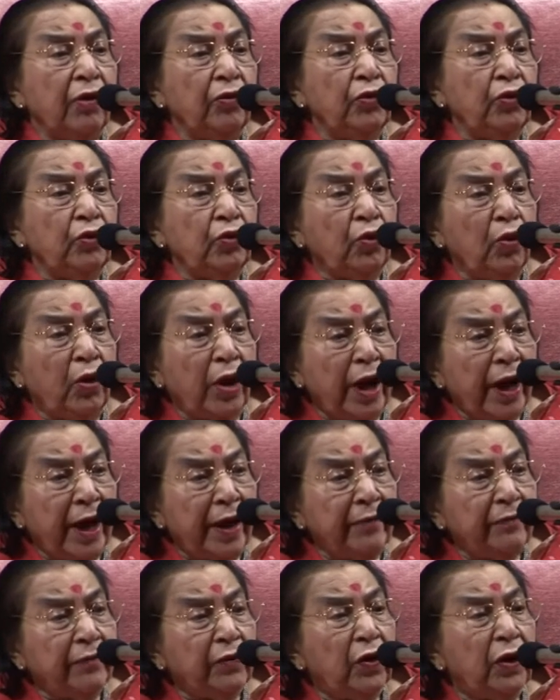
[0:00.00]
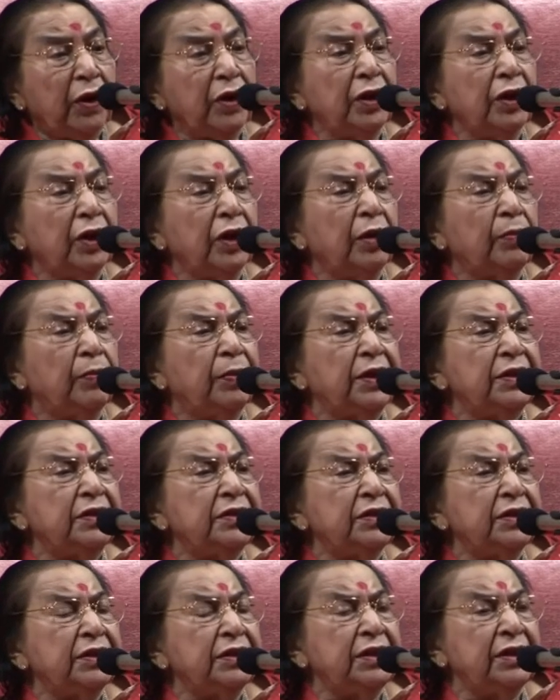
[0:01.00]
you have got the
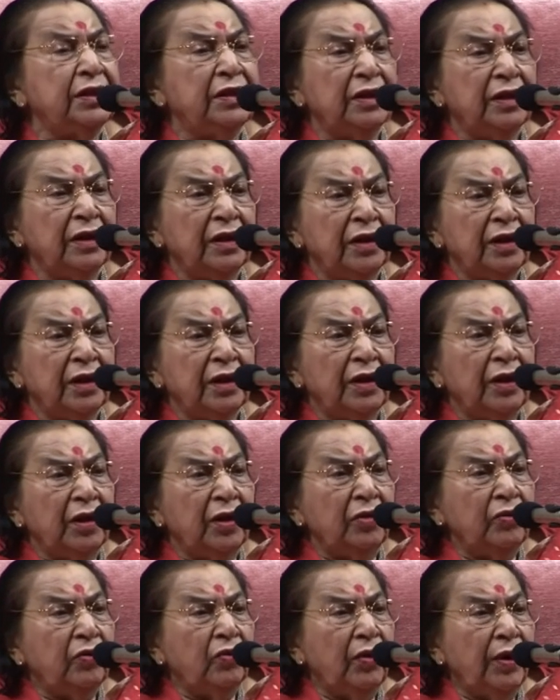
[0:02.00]
capacity to